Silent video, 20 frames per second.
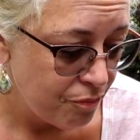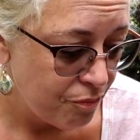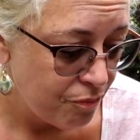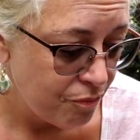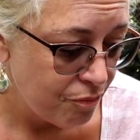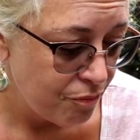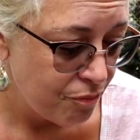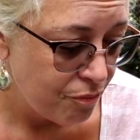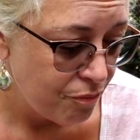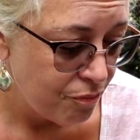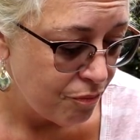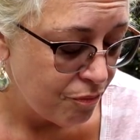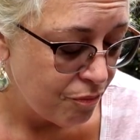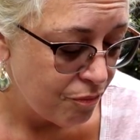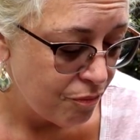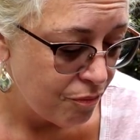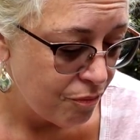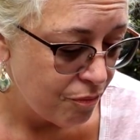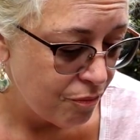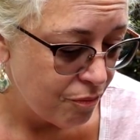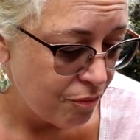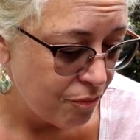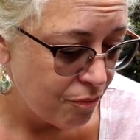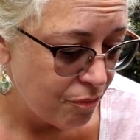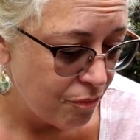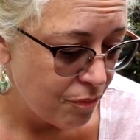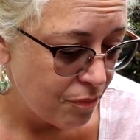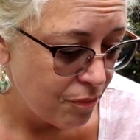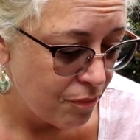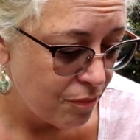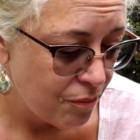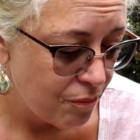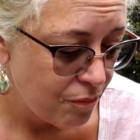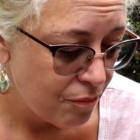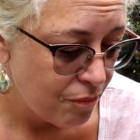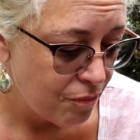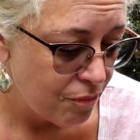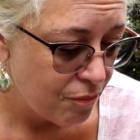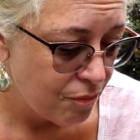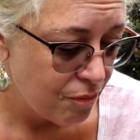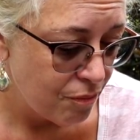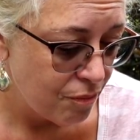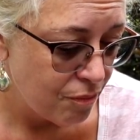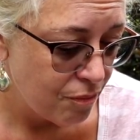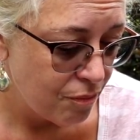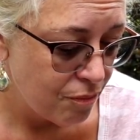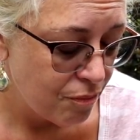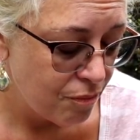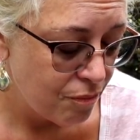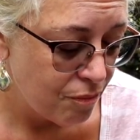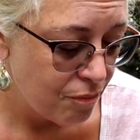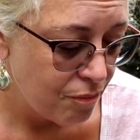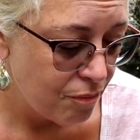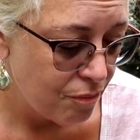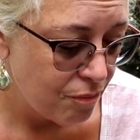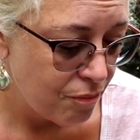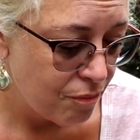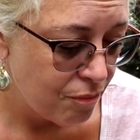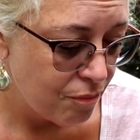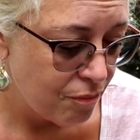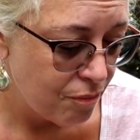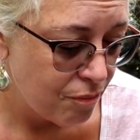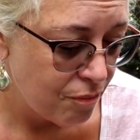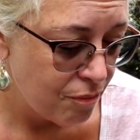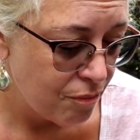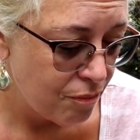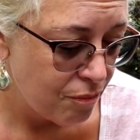[no speech]